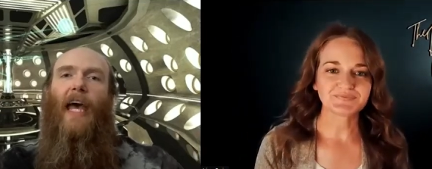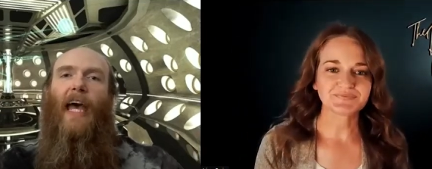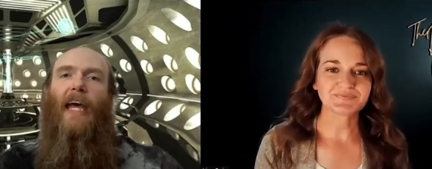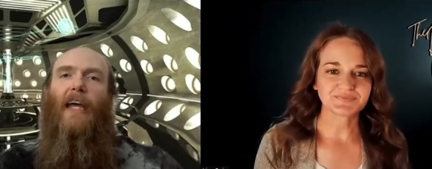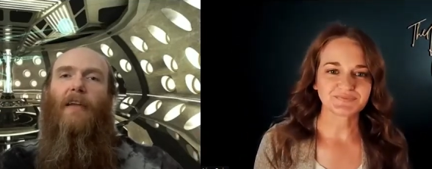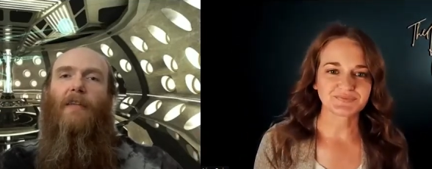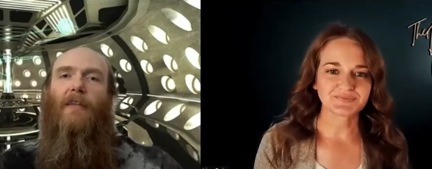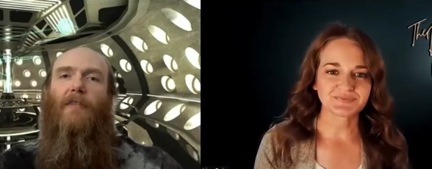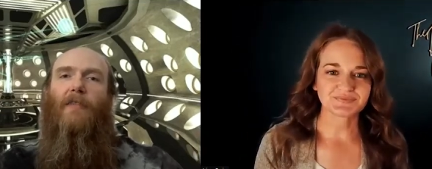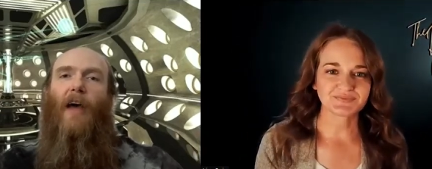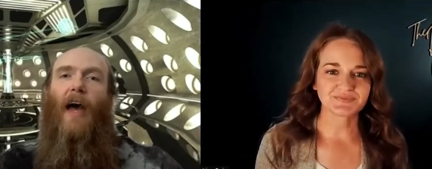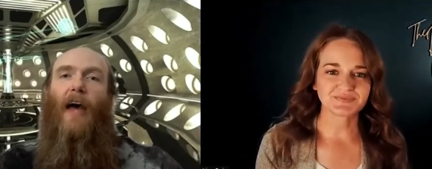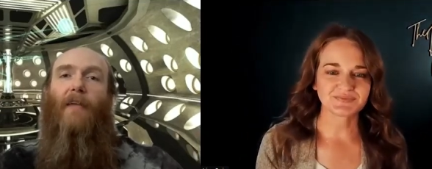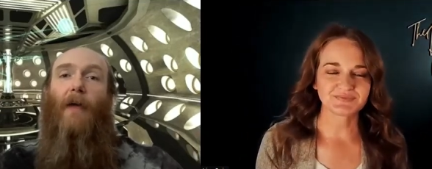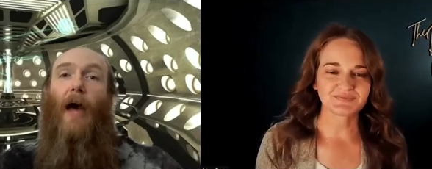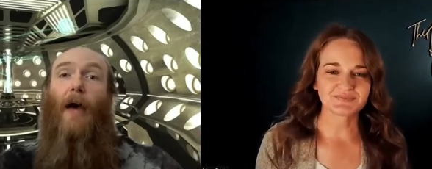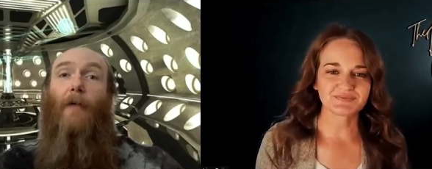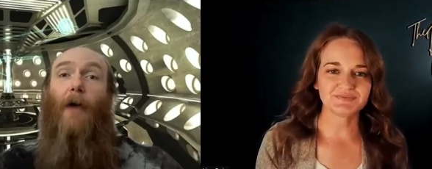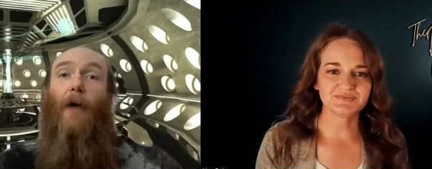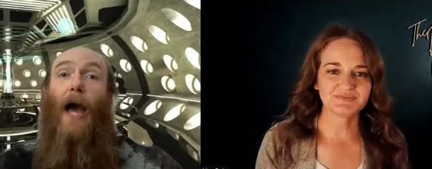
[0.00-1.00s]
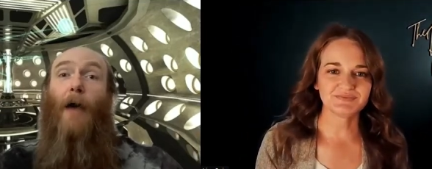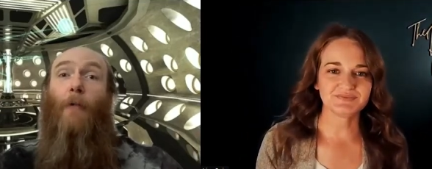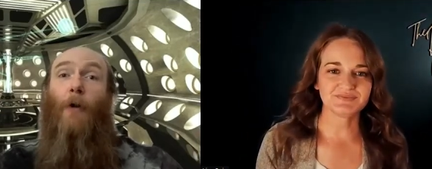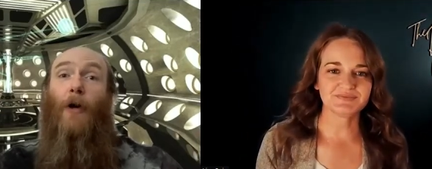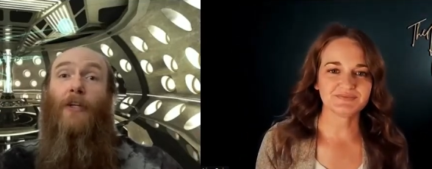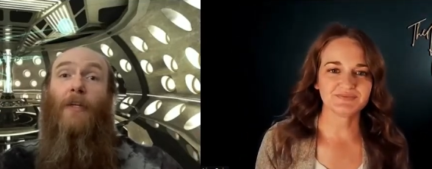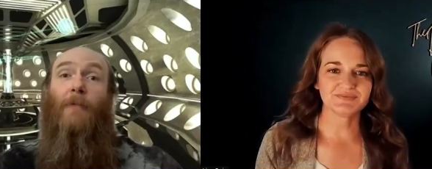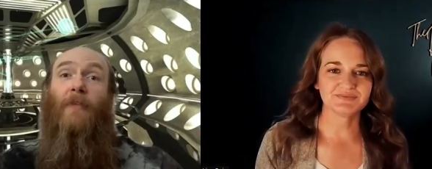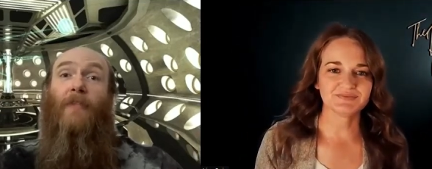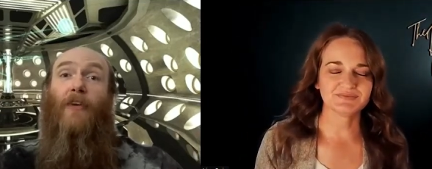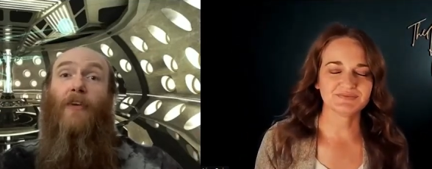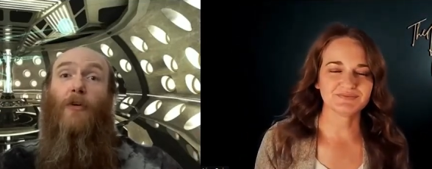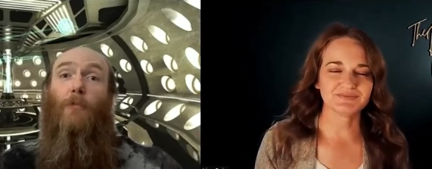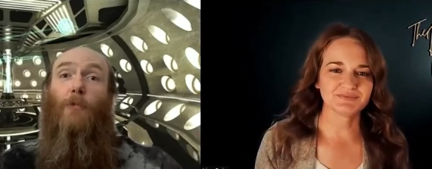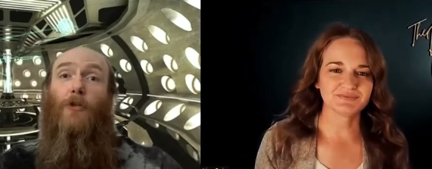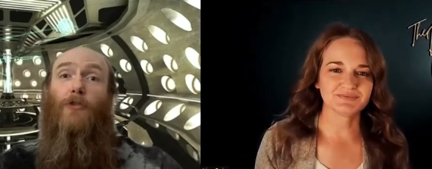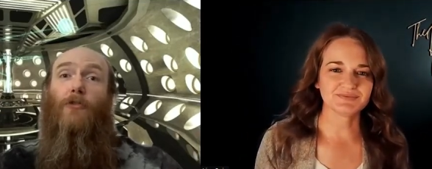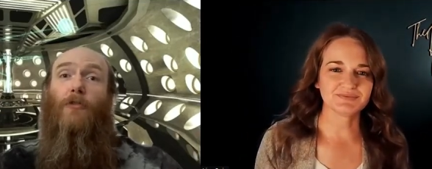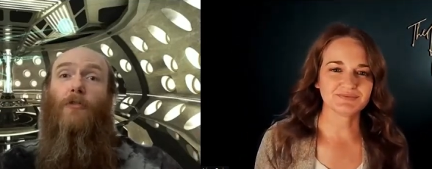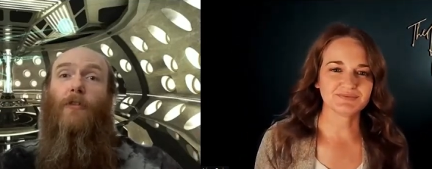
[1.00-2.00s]
Speaker 1: And I, I, I wanted to be very
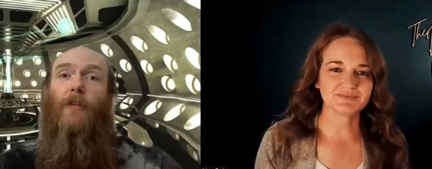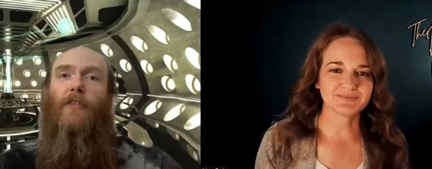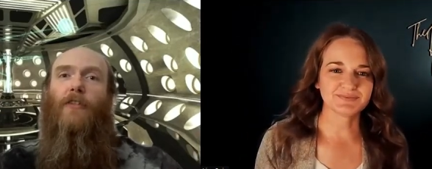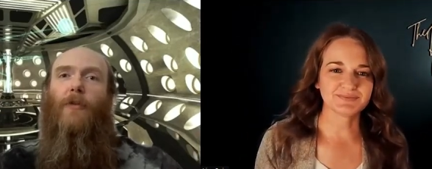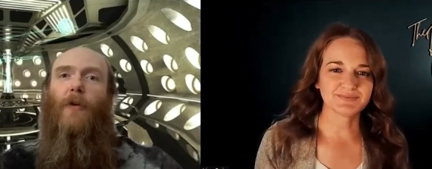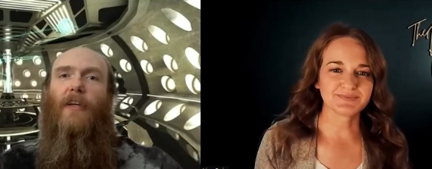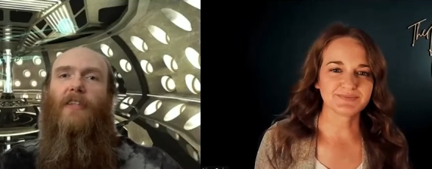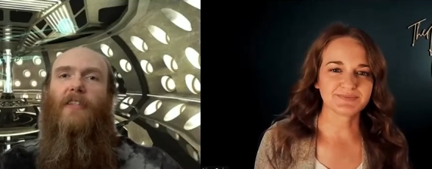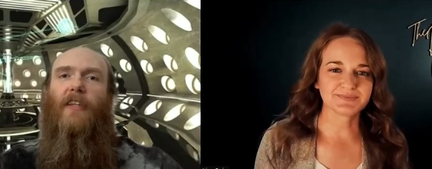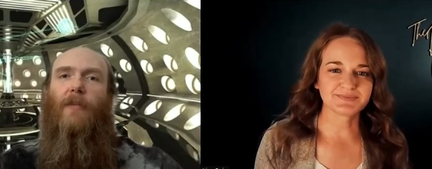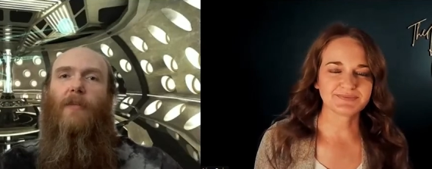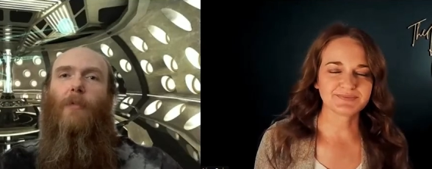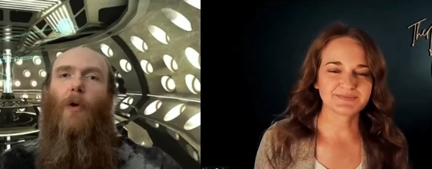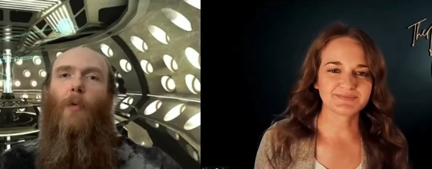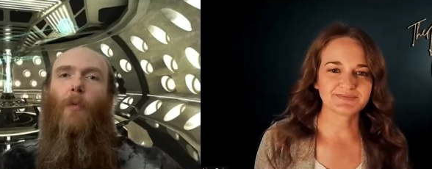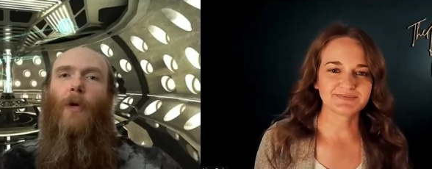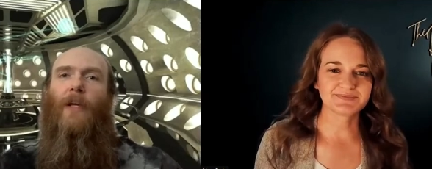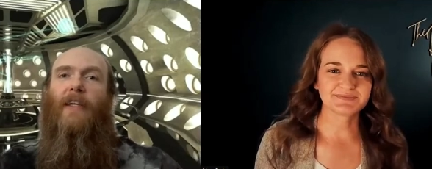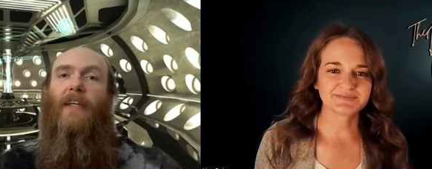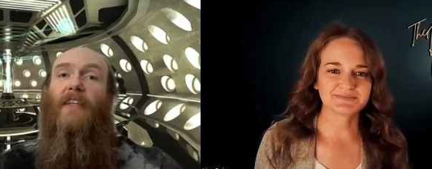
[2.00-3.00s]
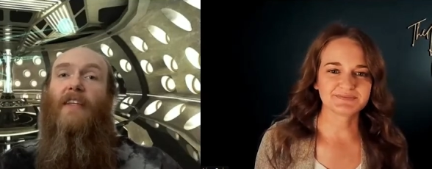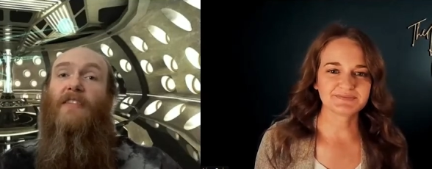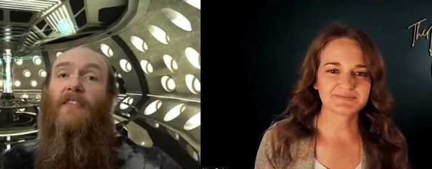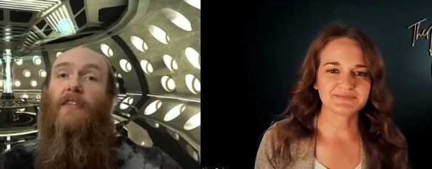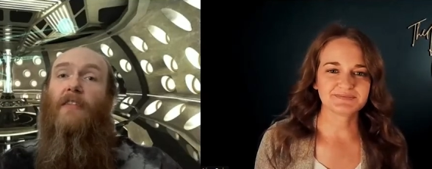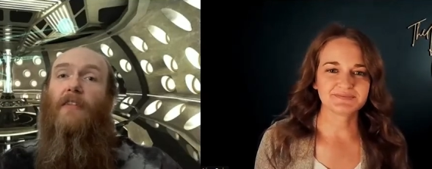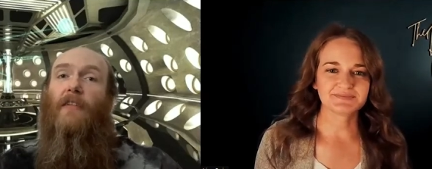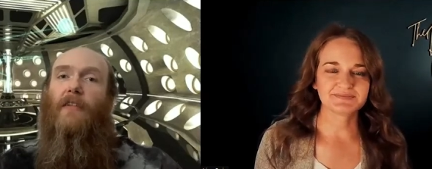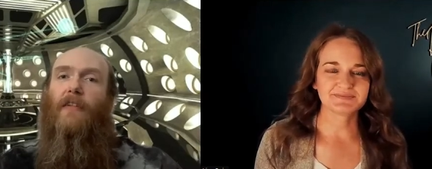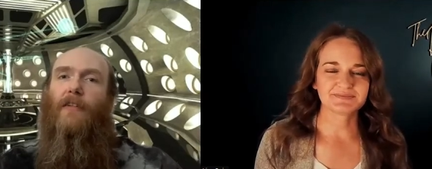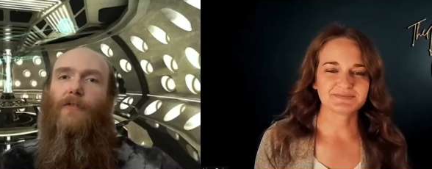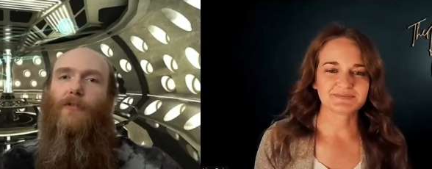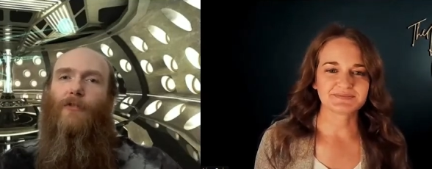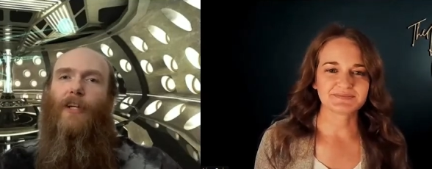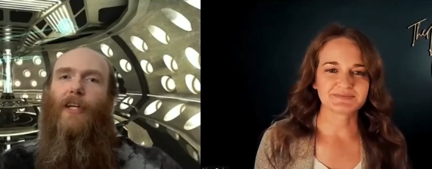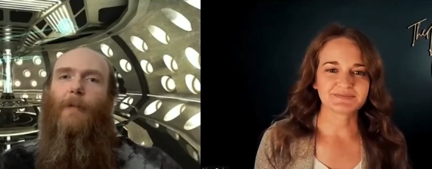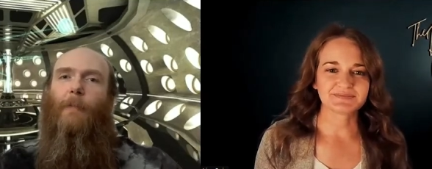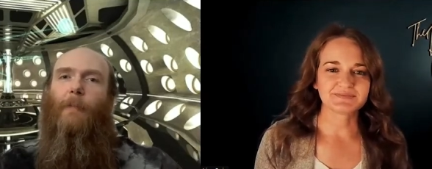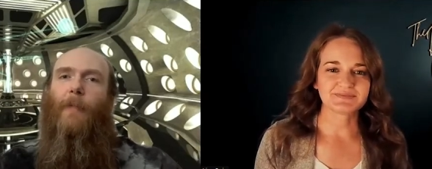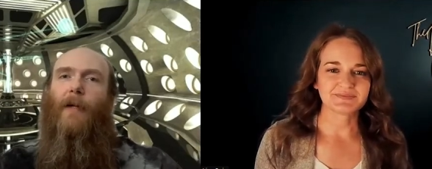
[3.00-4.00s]
wizardly. So I said, well, what isn't a
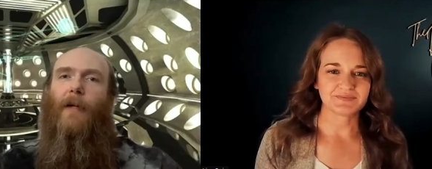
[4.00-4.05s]
dream?